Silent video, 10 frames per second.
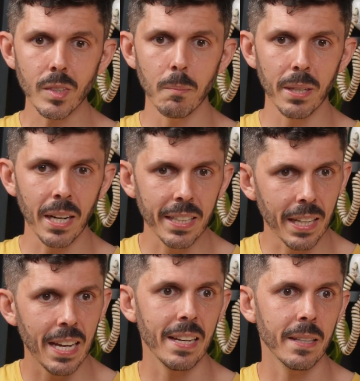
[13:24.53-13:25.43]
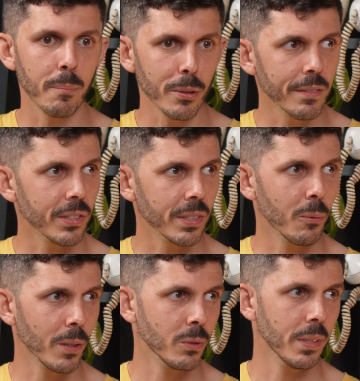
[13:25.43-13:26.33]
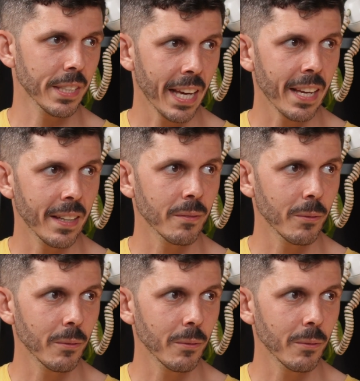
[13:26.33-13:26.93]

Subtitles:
but I kind of had previously worked with GAN,